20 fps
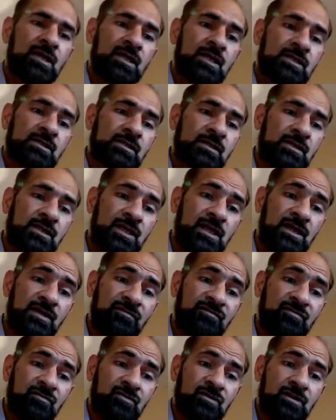So
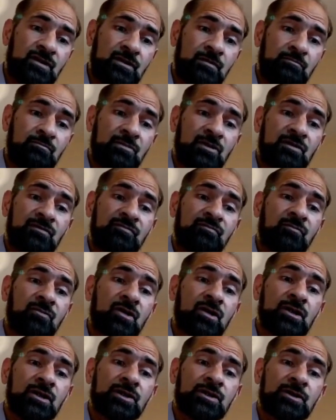therefore, number of
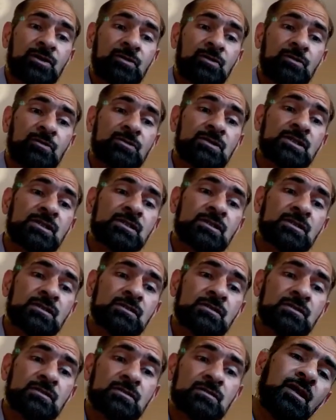molecules
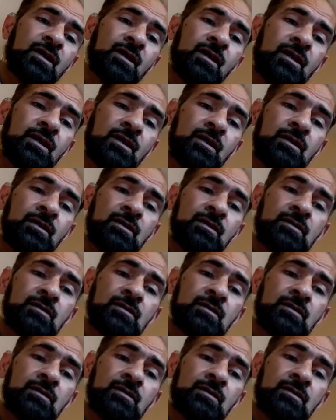in